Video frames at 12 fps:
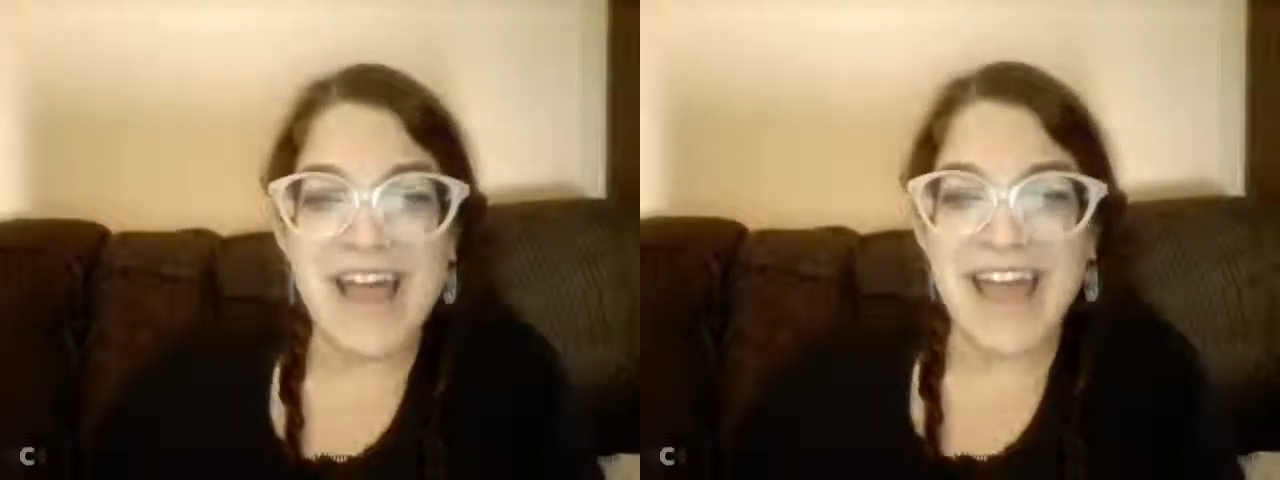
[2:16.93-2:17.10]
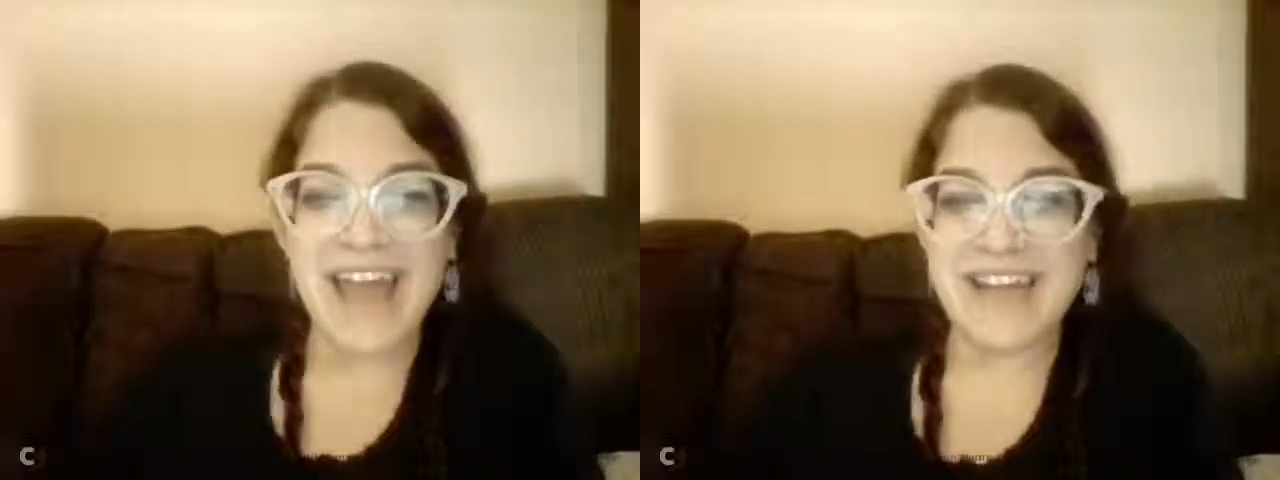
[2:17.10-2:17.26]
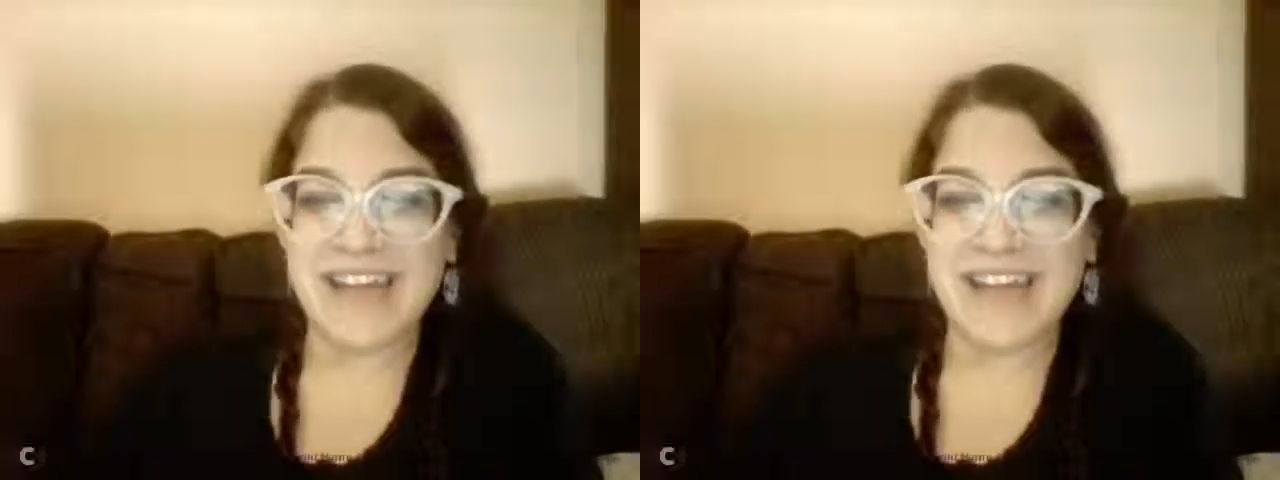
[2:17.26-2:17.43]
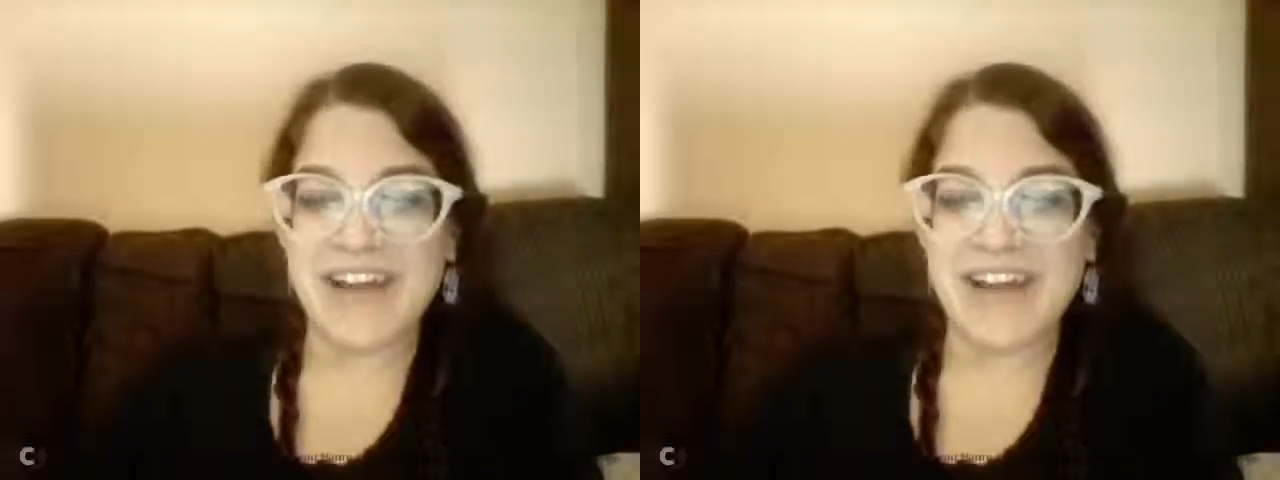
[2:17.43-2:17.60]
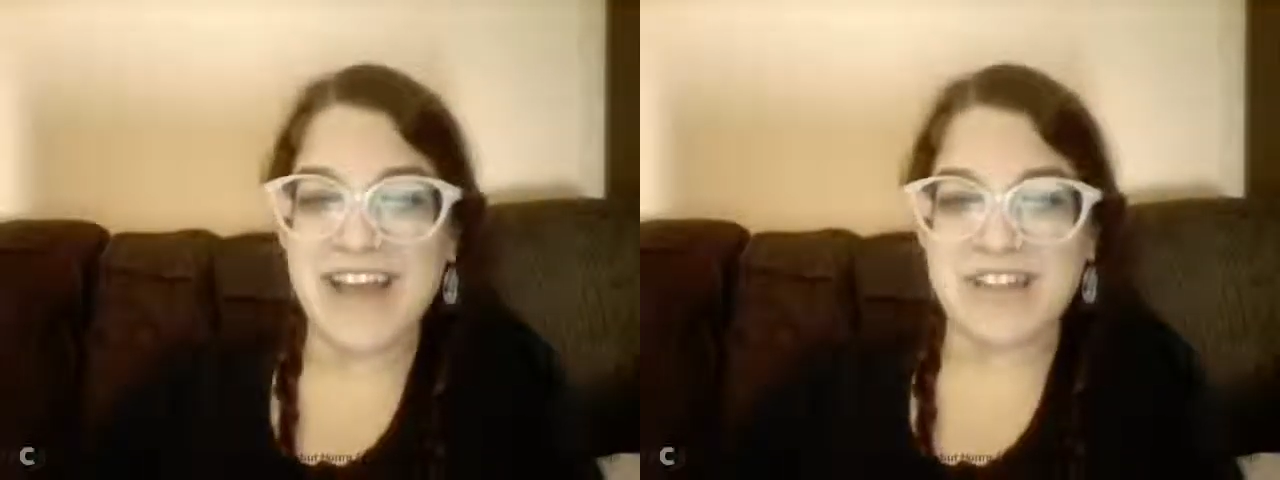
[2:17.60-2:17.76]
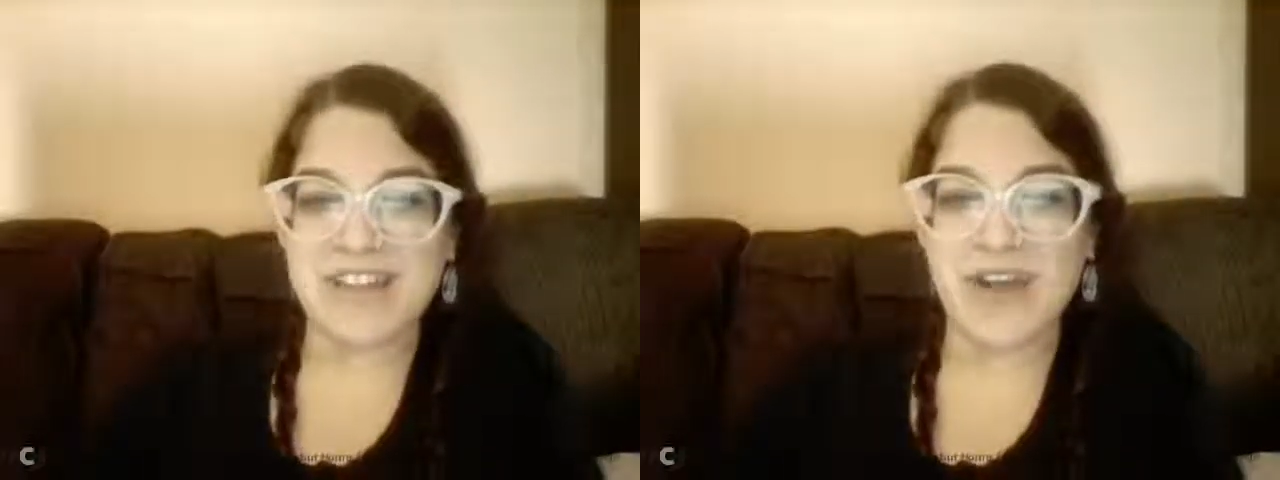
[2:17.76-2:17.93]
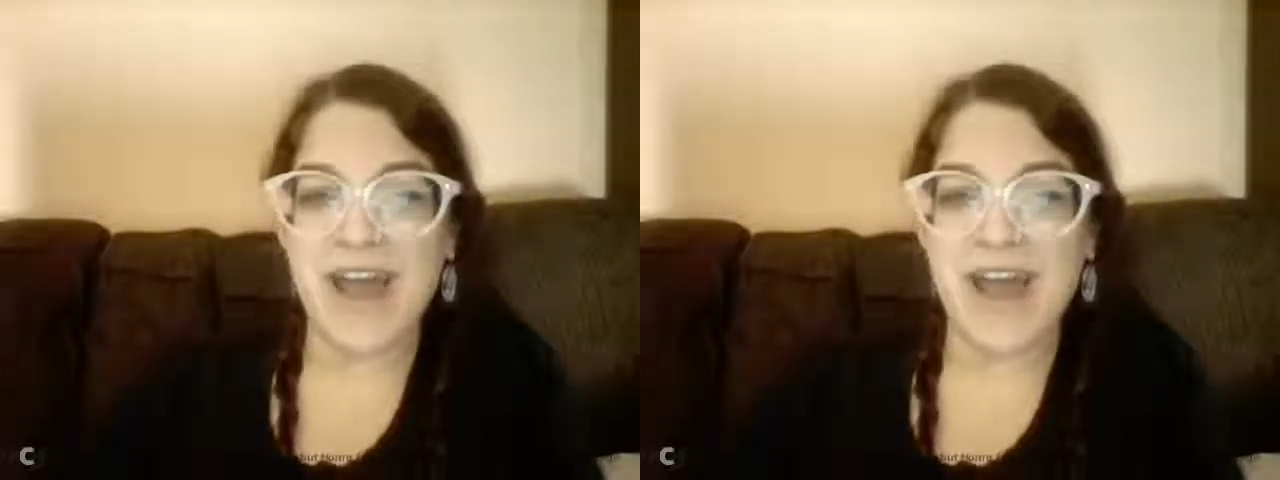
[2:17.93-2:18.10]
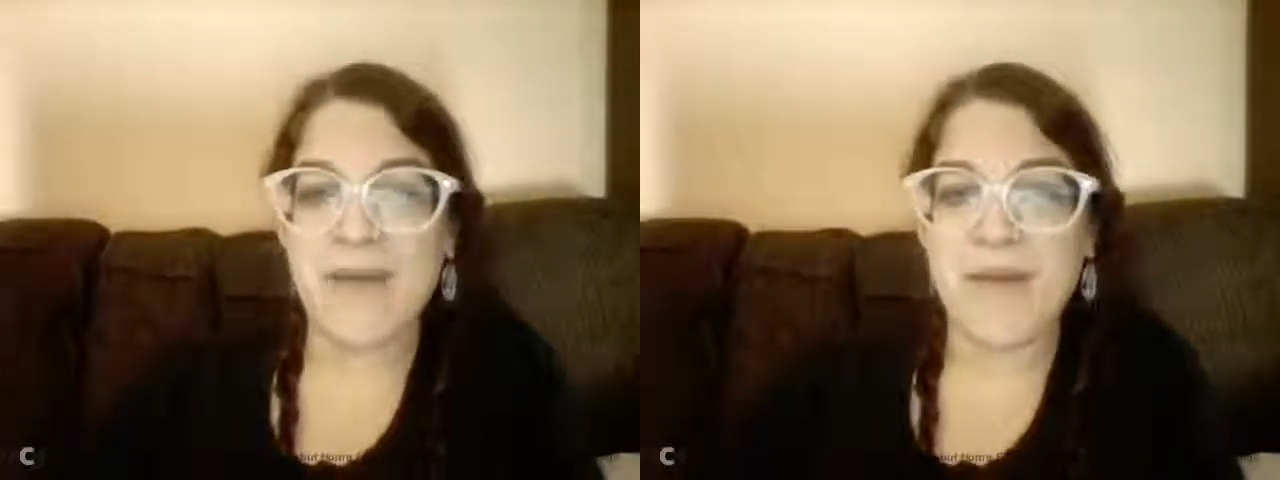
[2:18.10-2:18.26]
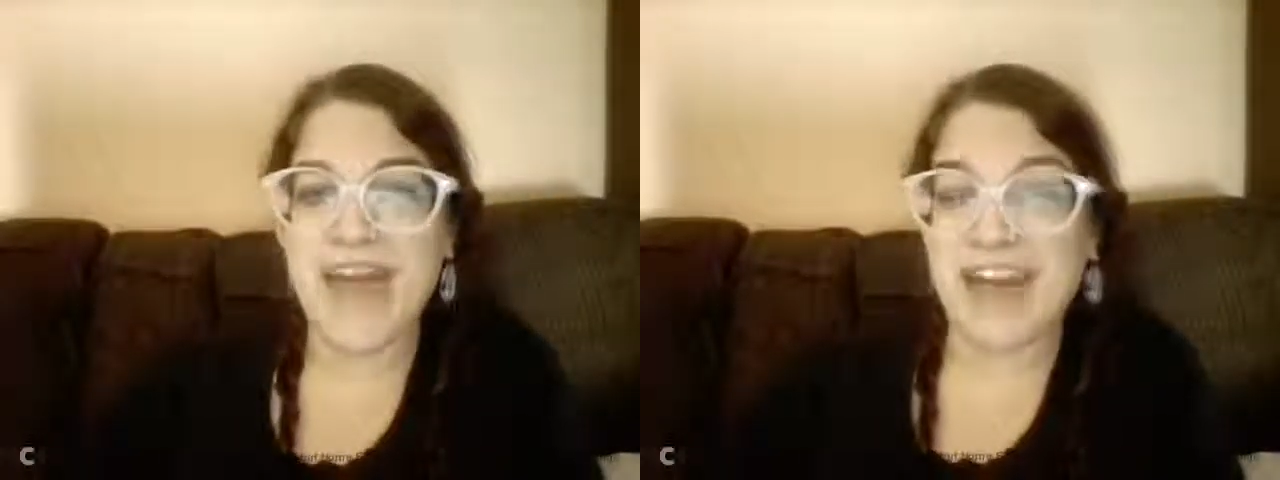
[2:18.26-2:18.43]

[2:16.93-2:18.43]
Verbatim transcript: and Claire has a crab,